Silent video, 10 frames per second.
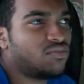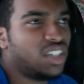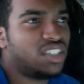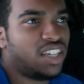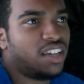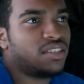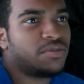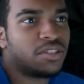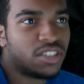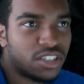a chance
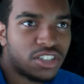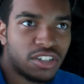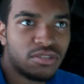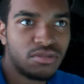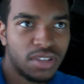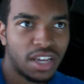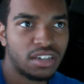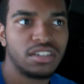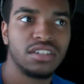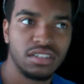for you to show that,
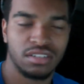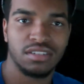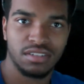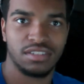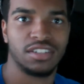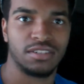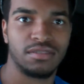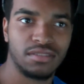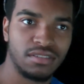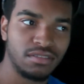you
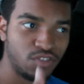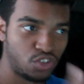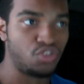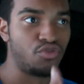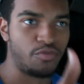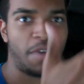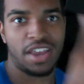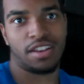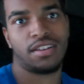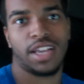know, you've
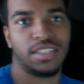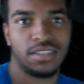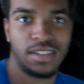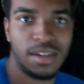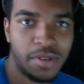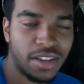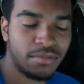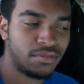made it as a celebrity.